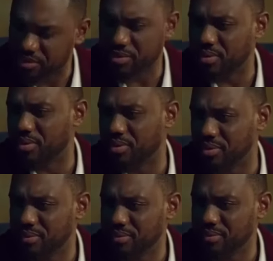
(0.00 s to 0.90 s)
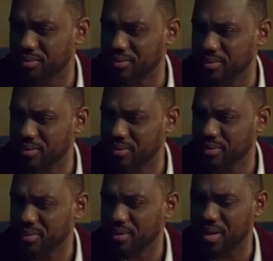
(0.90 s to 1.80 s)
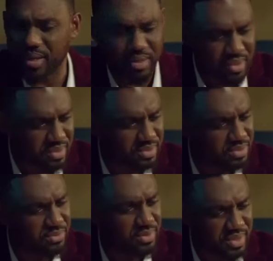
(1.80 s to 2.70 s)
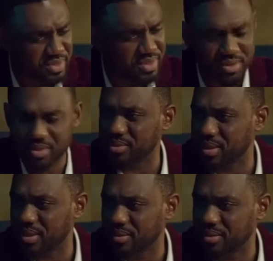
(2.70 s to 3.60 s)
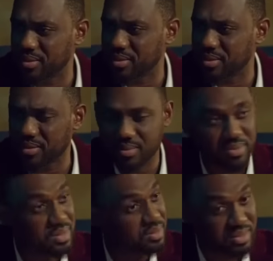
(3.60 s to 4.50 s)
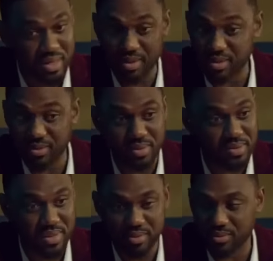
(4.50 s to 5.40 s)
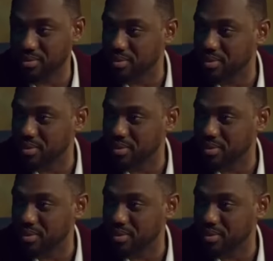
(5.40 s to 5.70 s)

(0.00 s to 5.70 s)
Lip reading: on your own and got it to where it is today. Recognized all around the